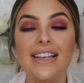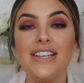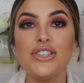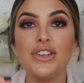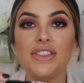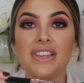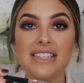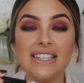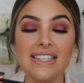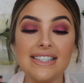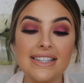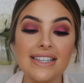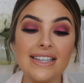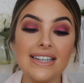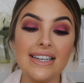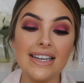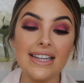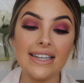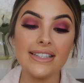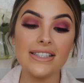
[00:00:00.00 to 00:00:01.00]
So this is
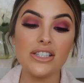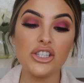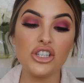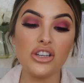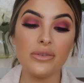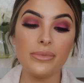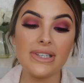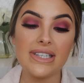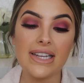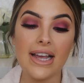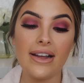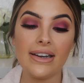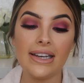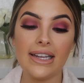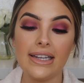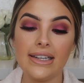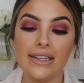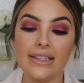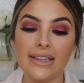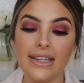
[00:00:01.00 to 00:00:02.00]
the NYX Shimmer Down
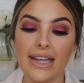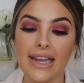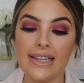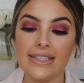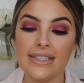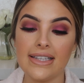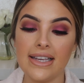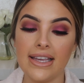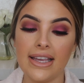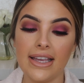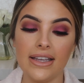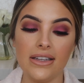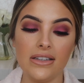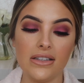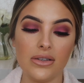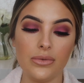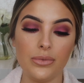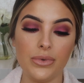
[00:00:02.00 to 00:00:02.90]
in Glazing It,